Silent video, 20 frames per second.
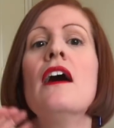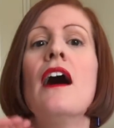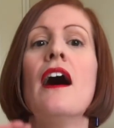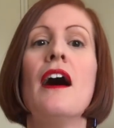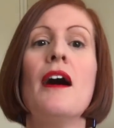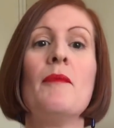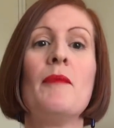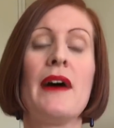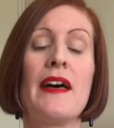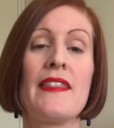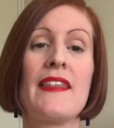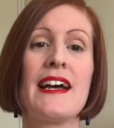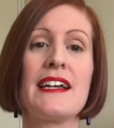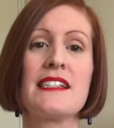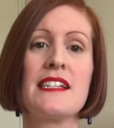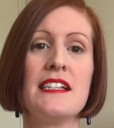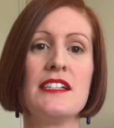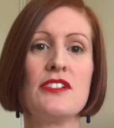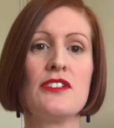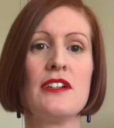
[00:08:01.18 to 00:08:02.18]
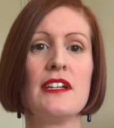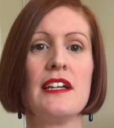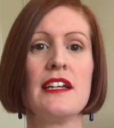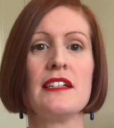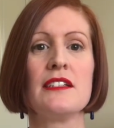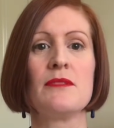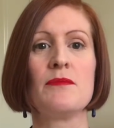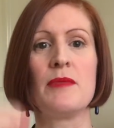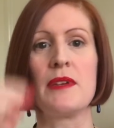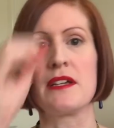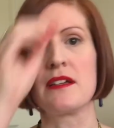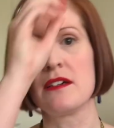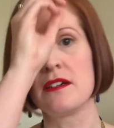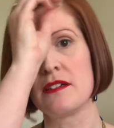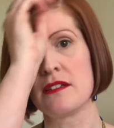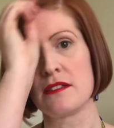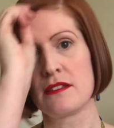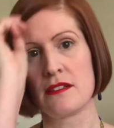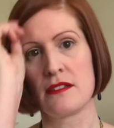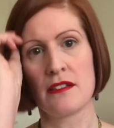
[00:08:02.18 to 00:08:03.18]
and that's literally it,
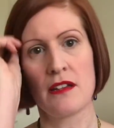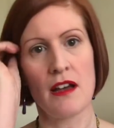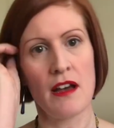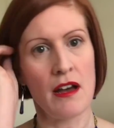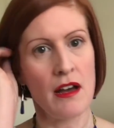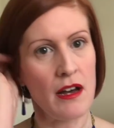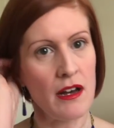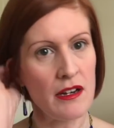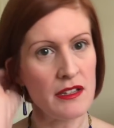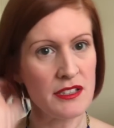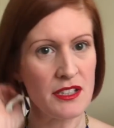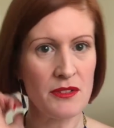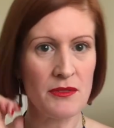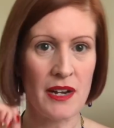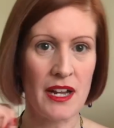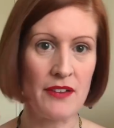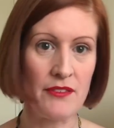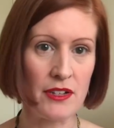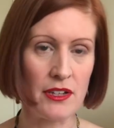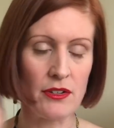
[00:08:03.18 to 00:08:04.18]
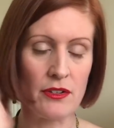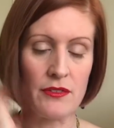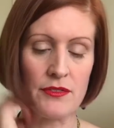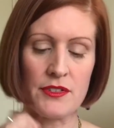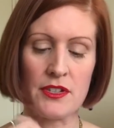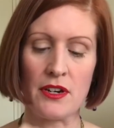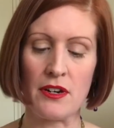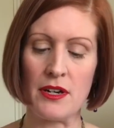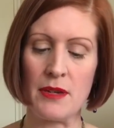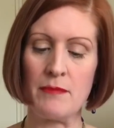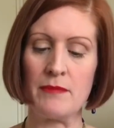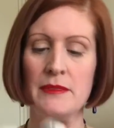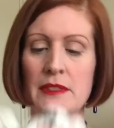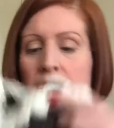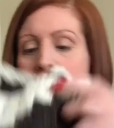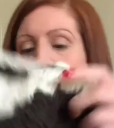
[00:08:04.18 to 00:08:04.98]
because I don't have a lot of time.